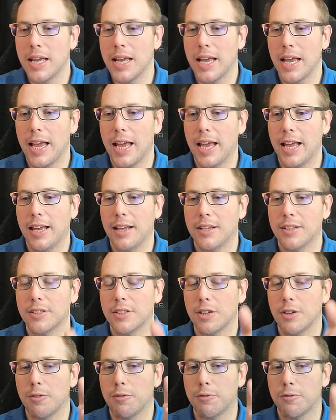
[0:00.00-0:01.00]
as
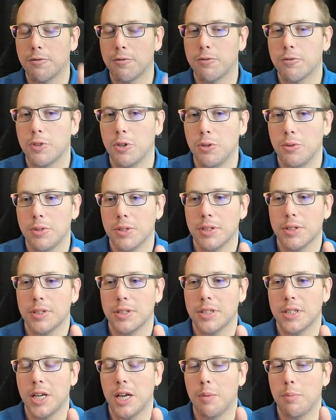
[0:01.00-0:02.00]
a float
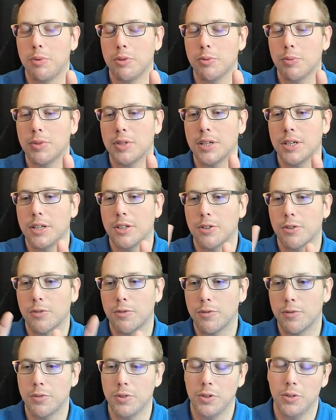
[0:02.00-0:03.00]
tupled with another
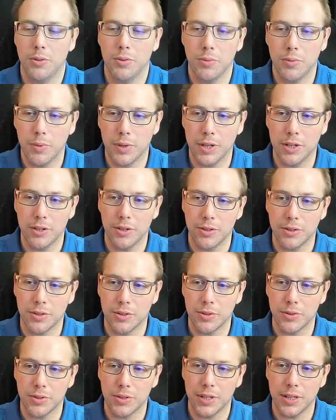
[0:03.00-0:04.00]
float. We could
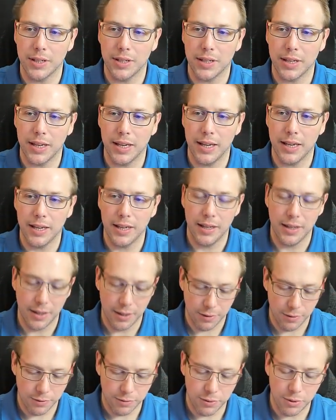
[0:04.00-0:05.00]
also say like, hey, a
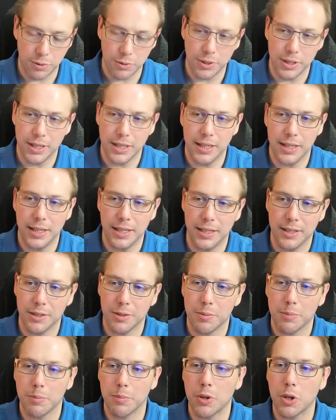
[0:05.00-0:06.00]
float and an int.
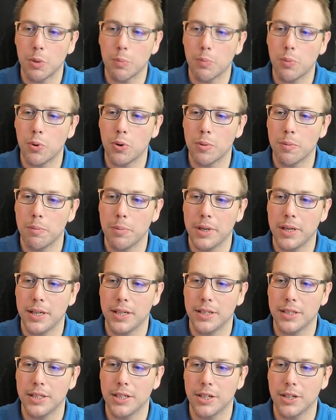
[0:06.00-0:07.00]
But the important bit
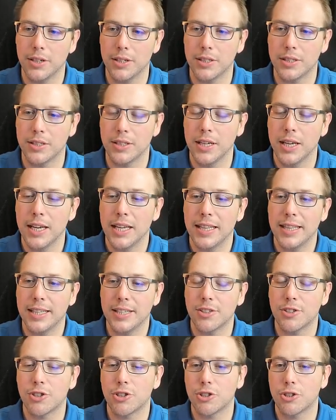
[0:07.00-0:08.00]
is here is this
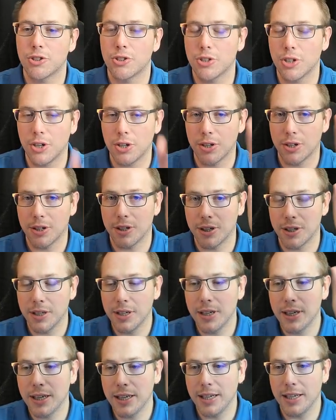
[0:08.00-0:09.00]
star
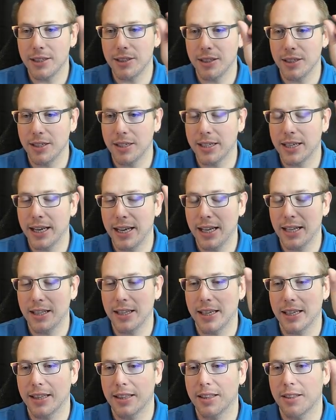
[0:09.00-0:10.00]
is indicating
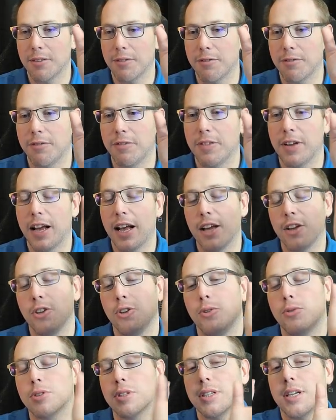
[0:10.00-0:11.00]
like the
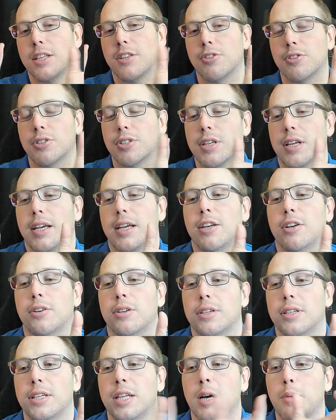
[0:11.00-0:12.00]
values on either side are
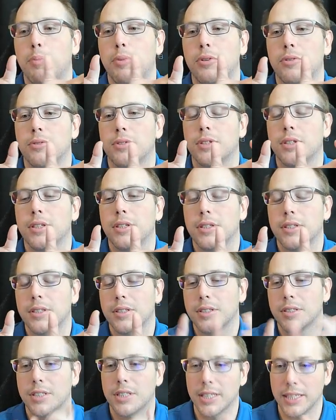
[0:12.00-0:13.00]
tupled
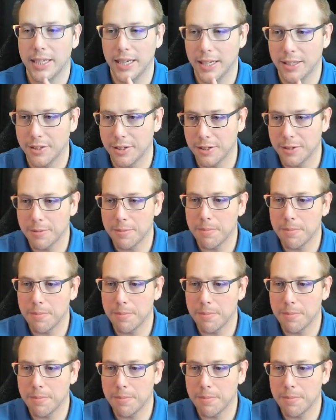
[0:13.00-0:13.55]
together.